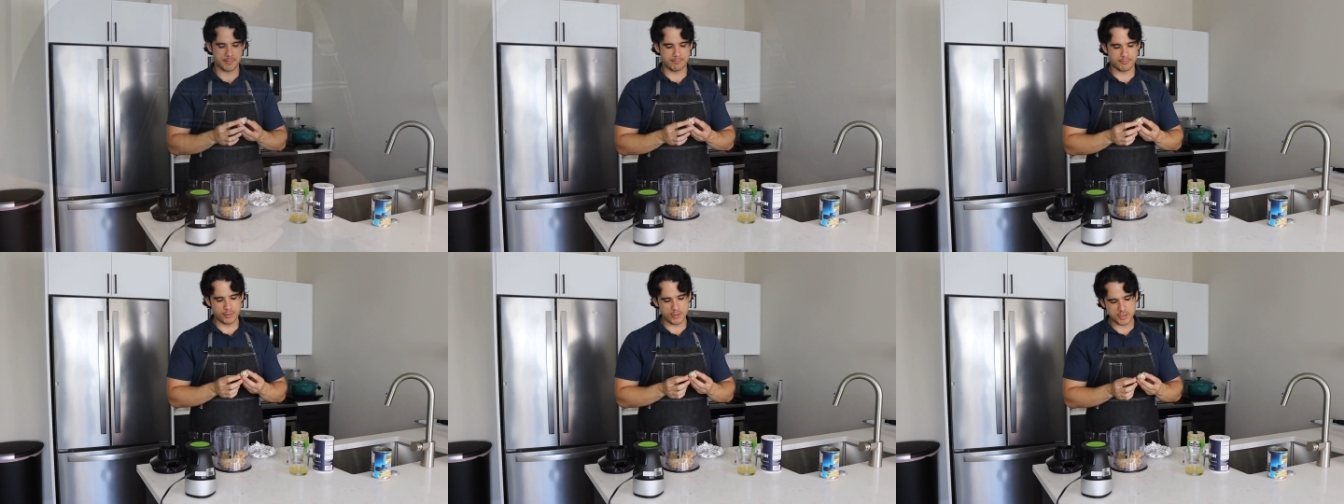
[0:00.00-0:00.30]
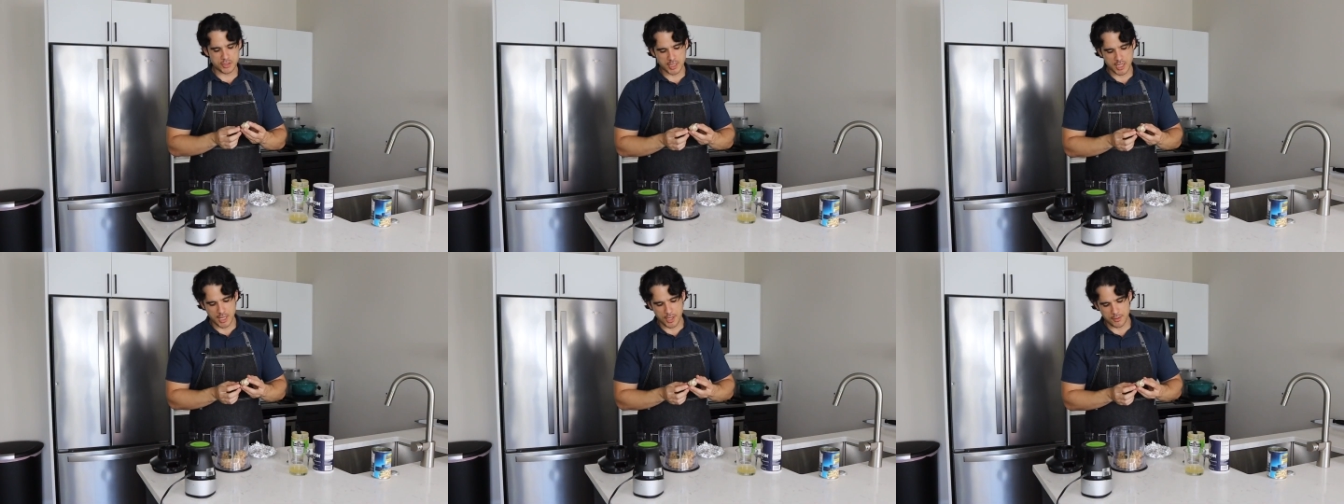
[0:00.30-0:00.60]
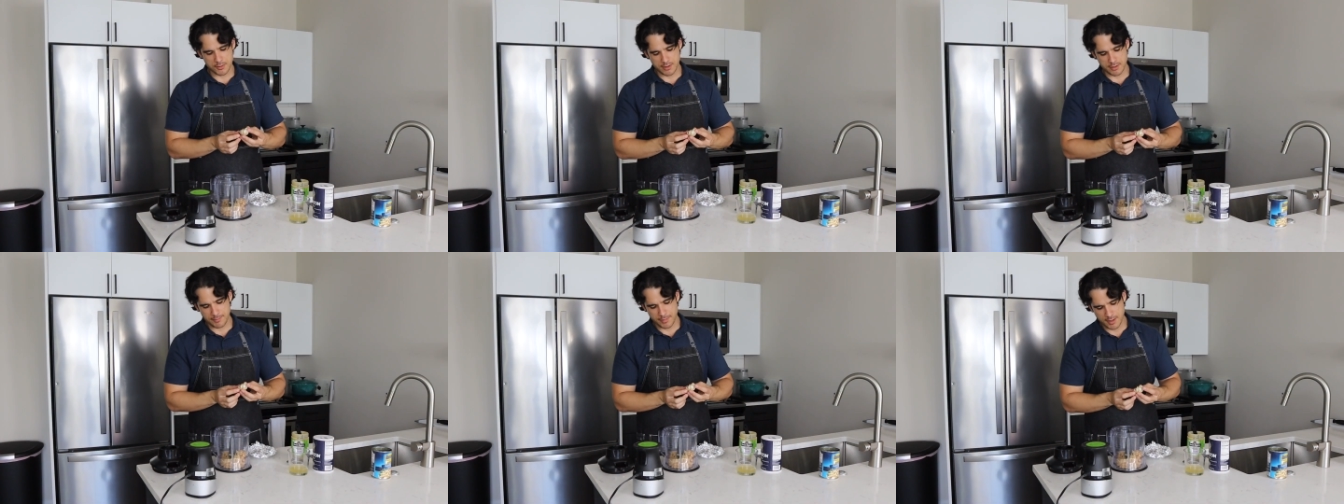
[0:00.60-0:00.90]
to push
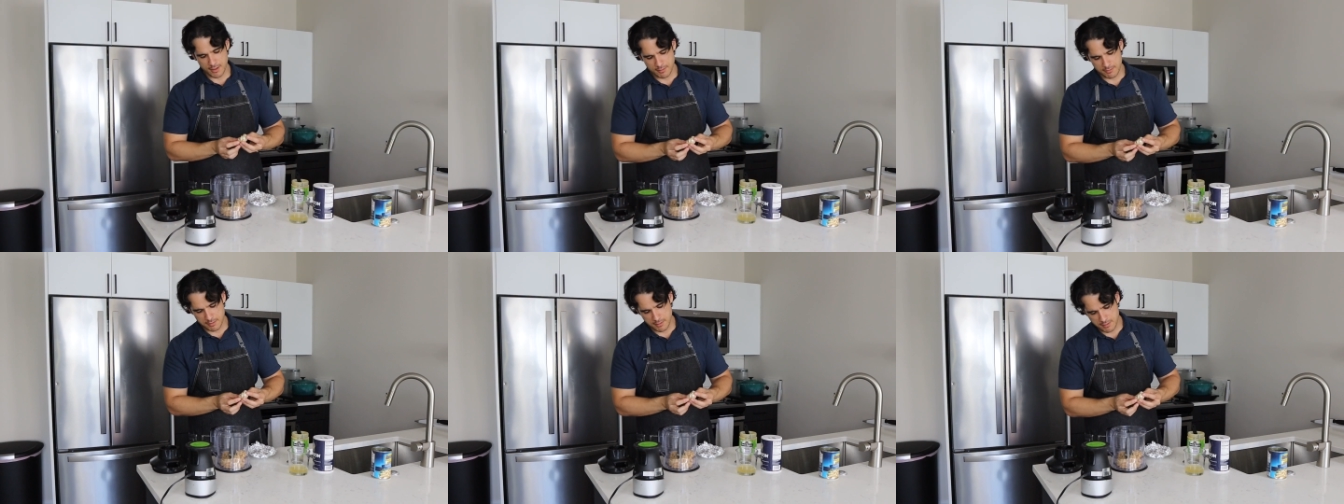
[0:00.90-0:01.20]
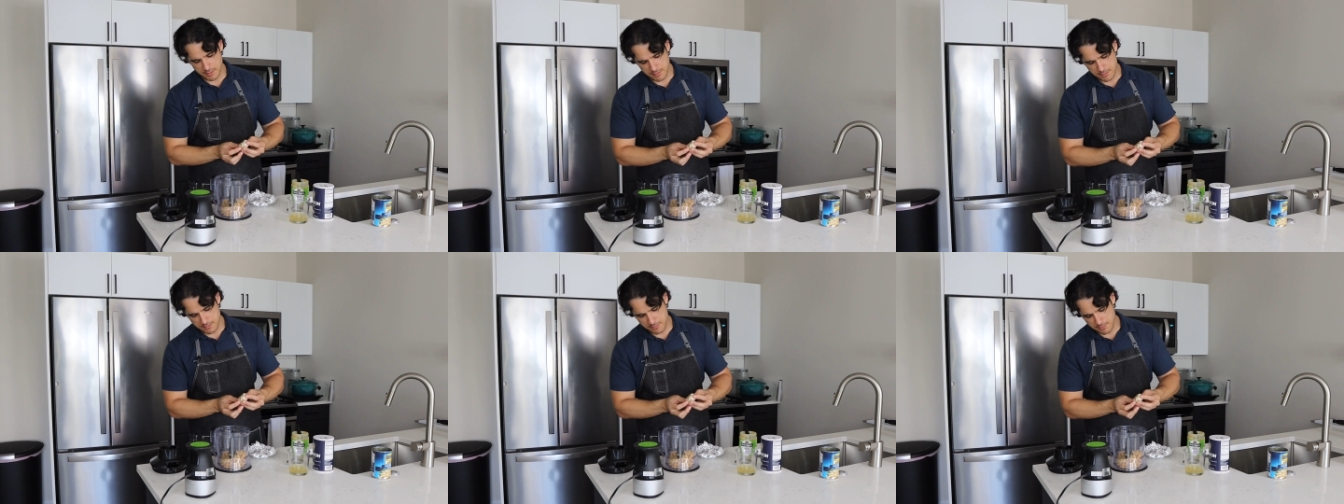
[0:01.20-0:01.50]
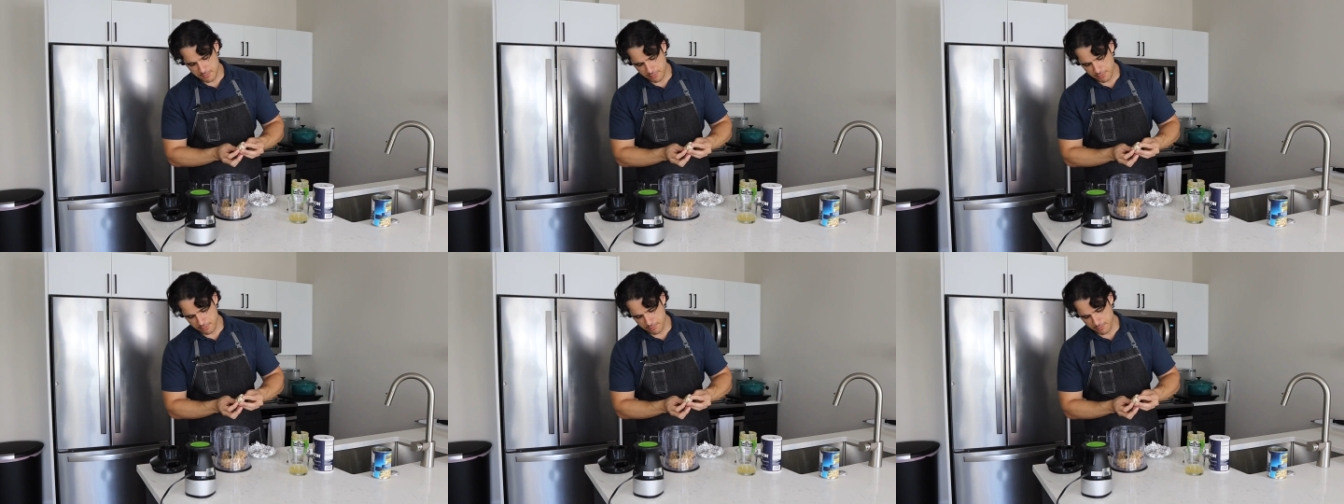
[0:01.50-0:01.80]
out
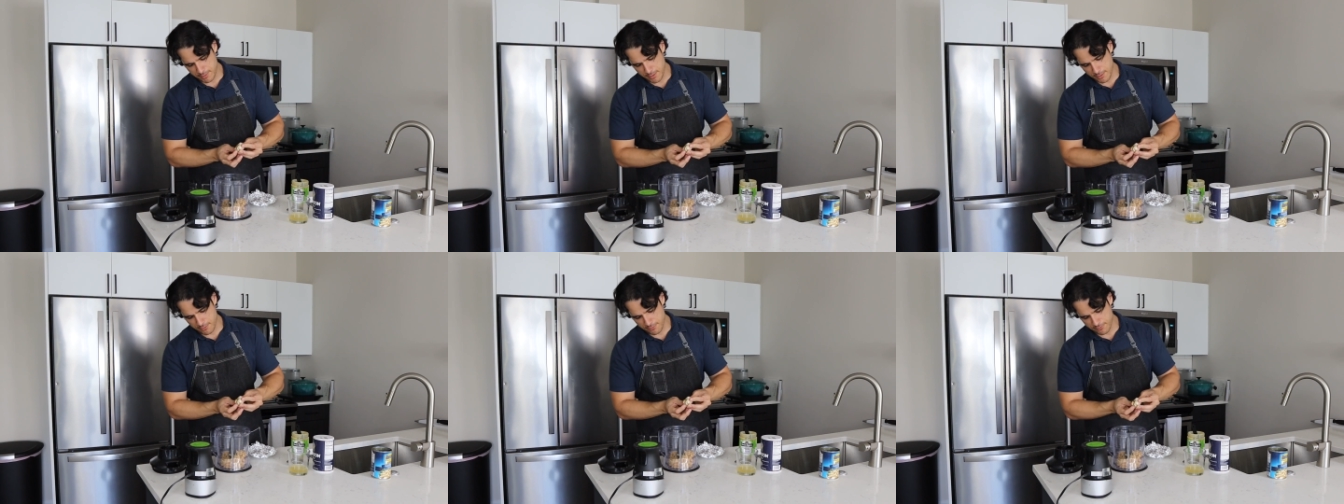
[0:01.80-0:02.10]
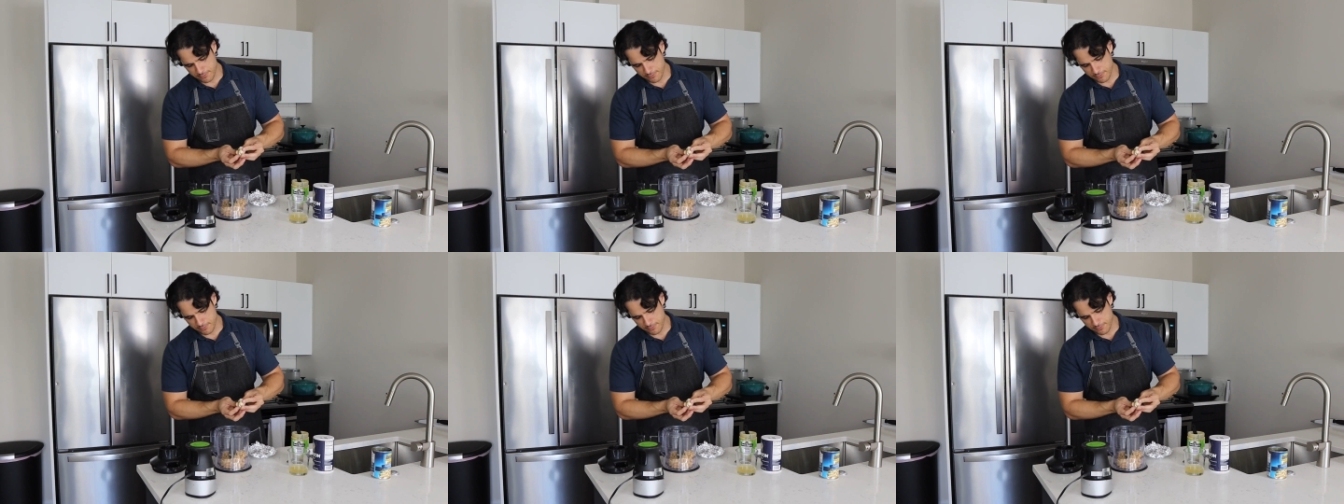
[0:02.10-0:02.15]
about 3 or